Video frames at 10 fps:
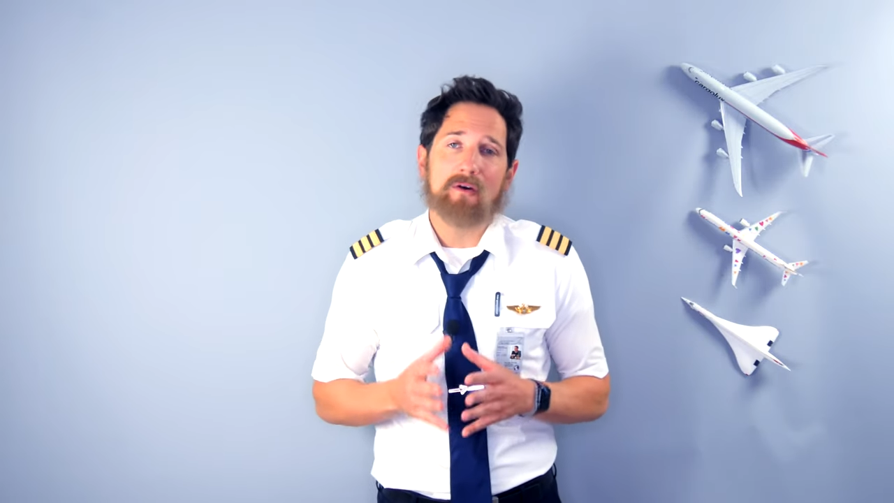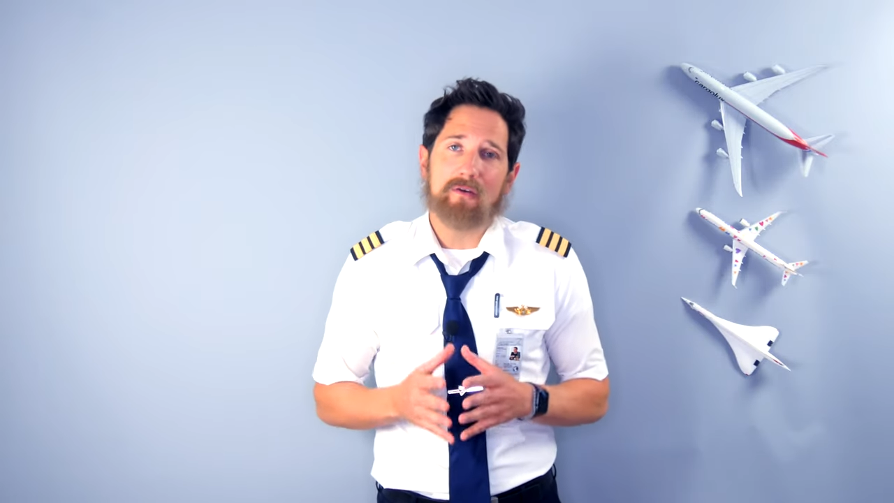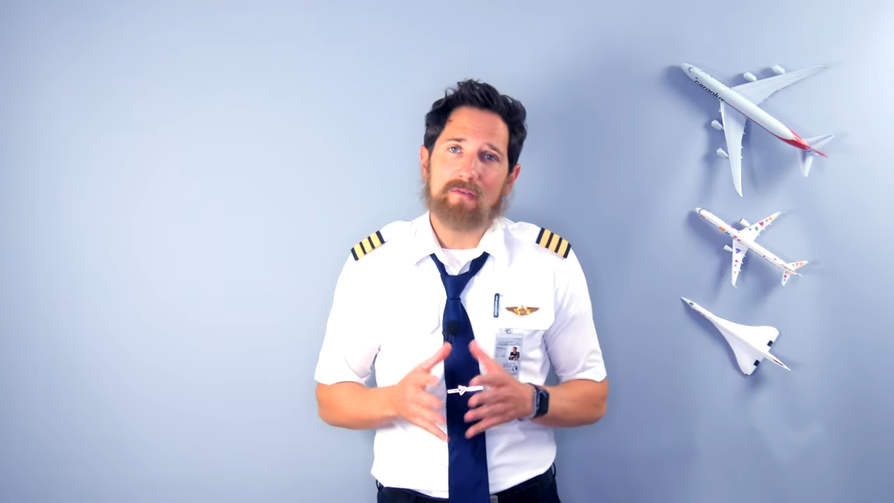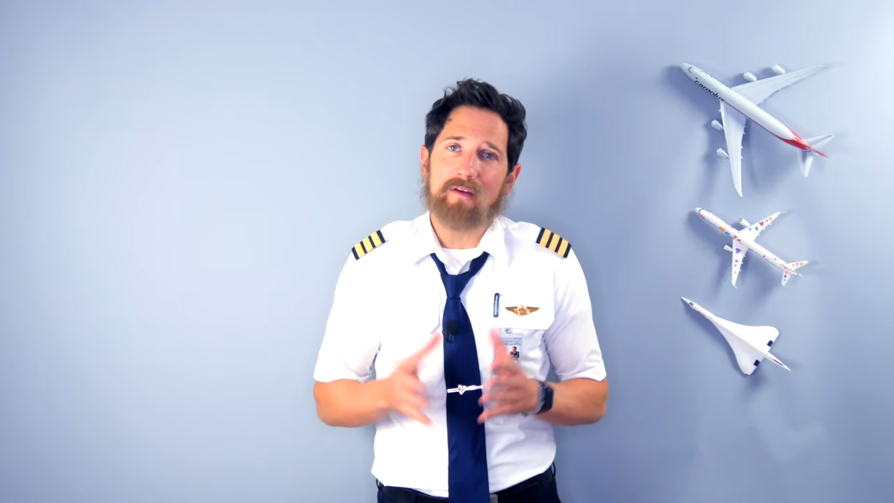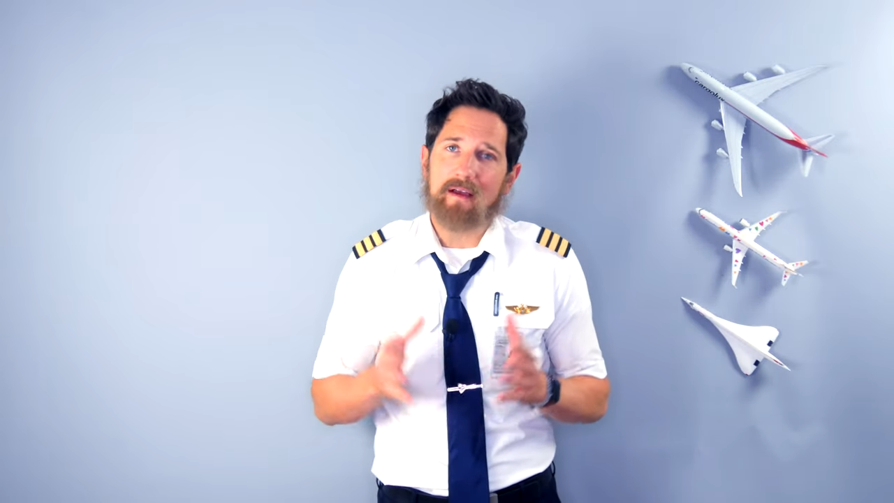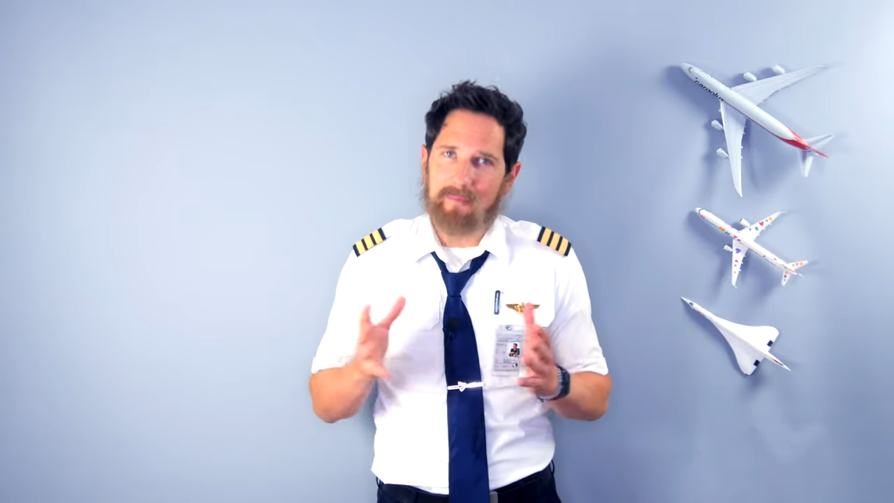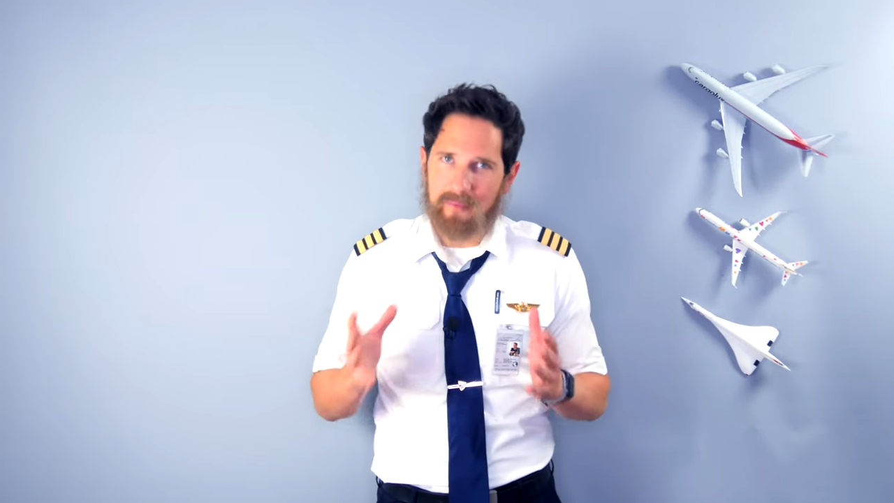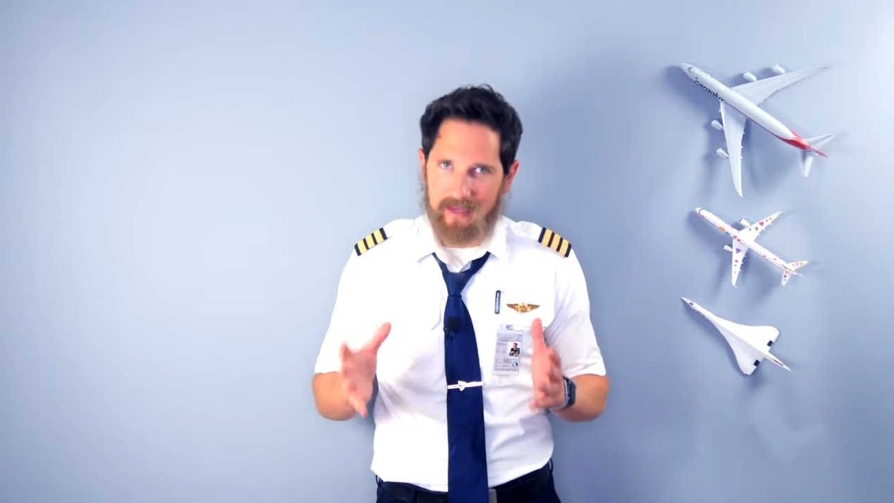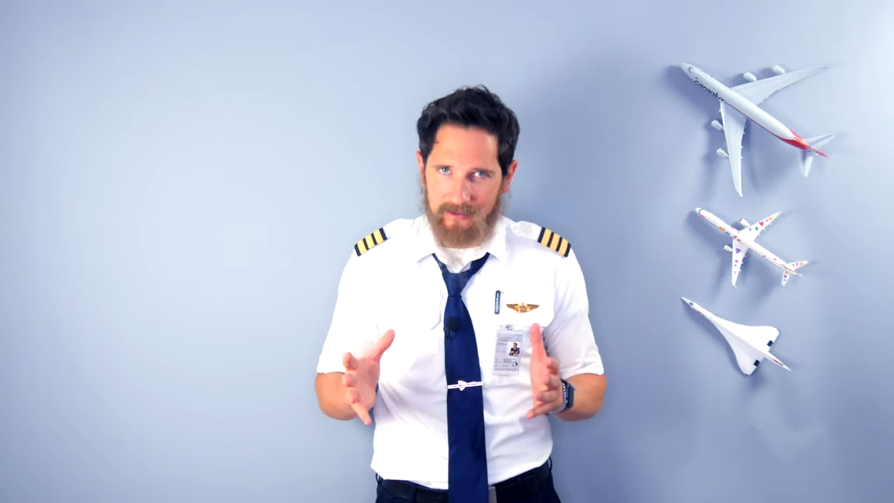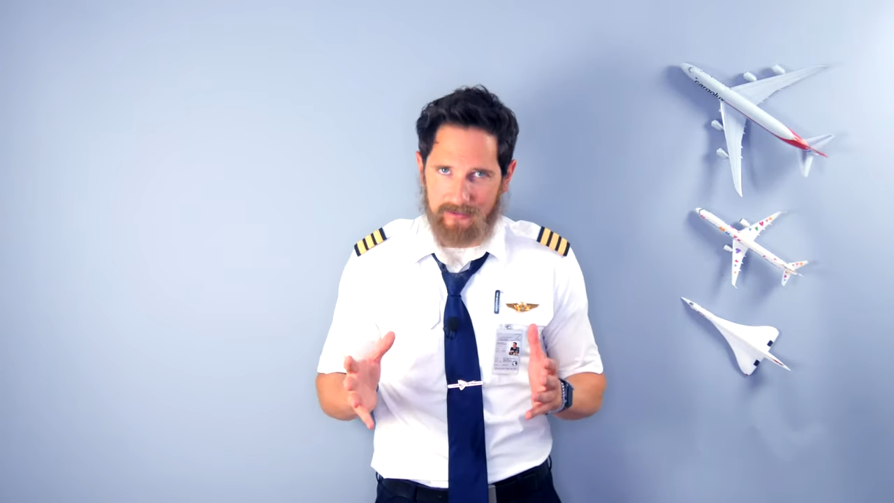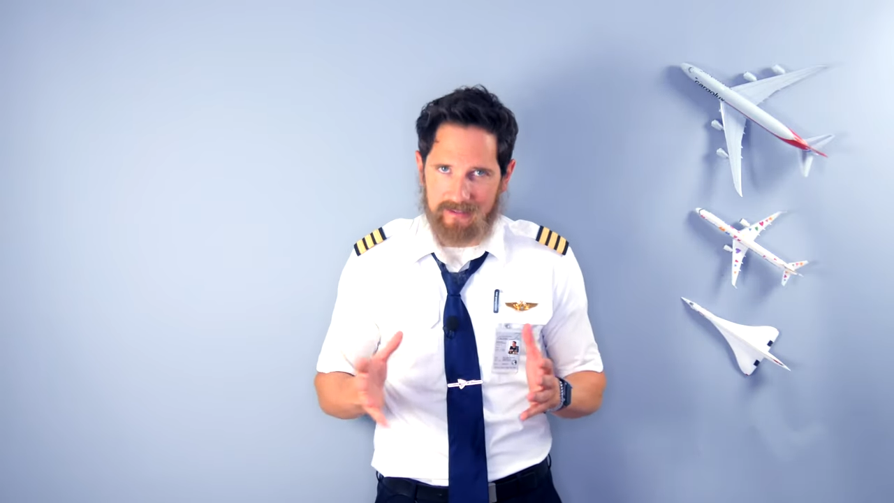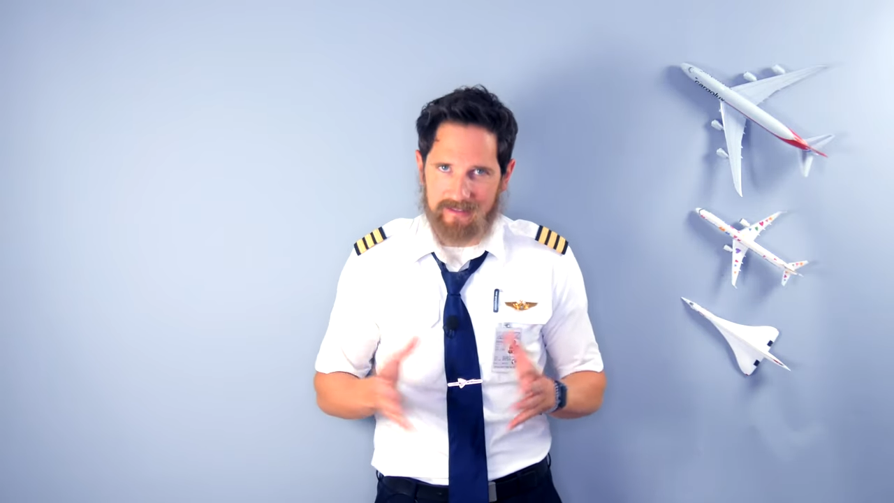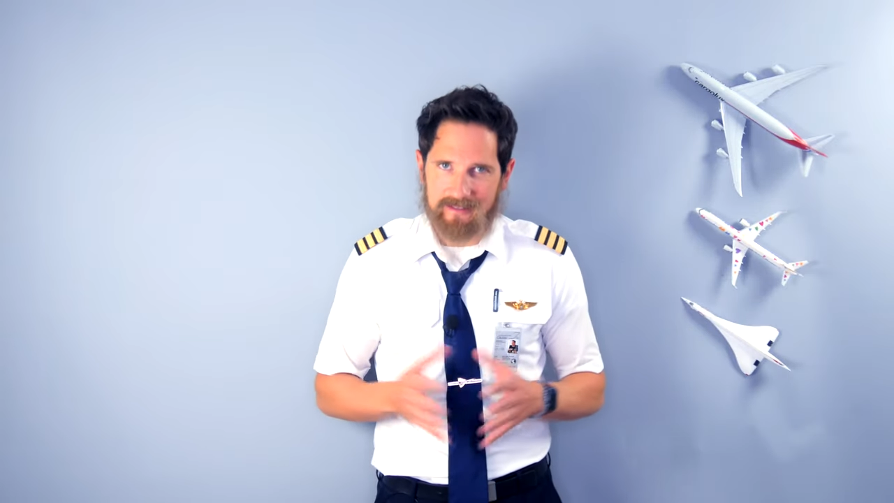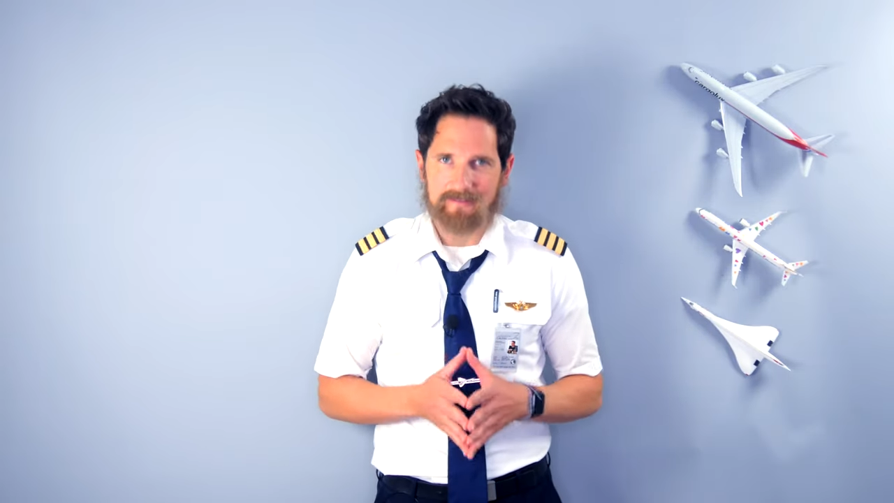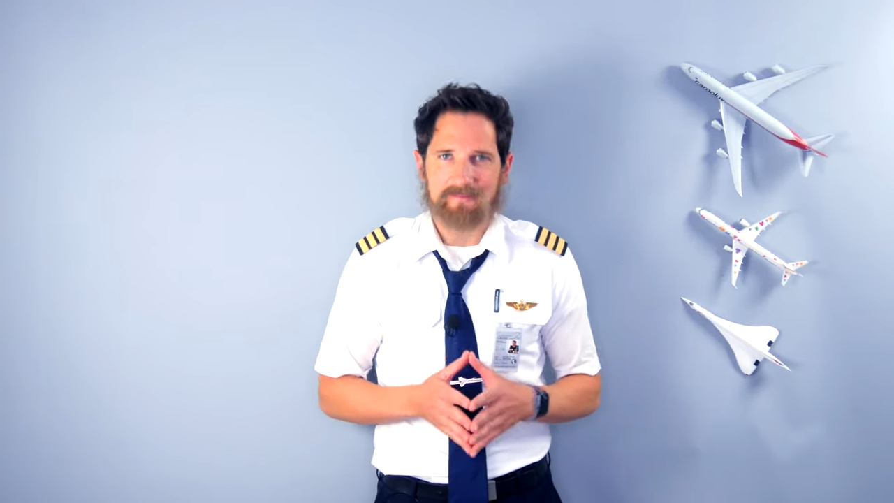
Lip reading: of appearance.